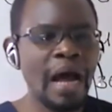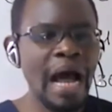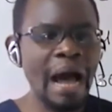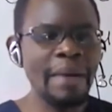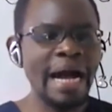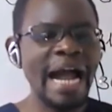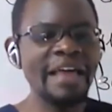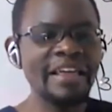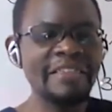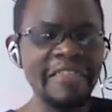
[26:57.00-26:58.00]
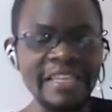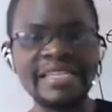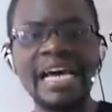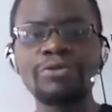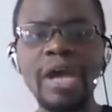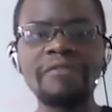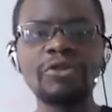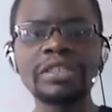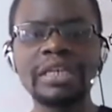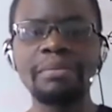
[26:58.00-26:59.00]
among other things that we have
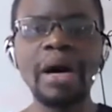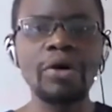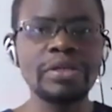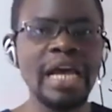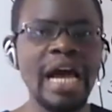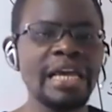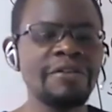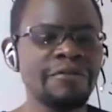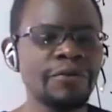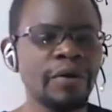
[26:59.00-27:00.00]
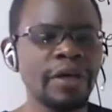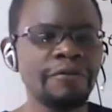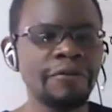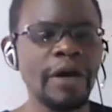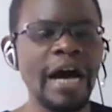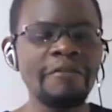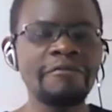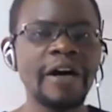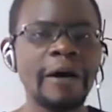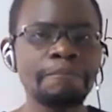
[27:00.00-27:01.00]
talked about, yeah, if you
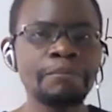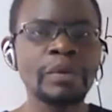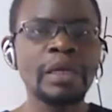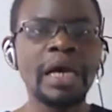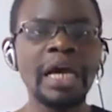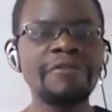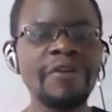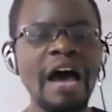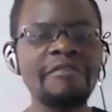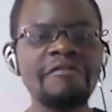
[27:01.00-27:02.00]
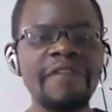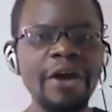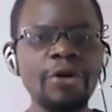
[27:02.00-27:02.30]
have a viral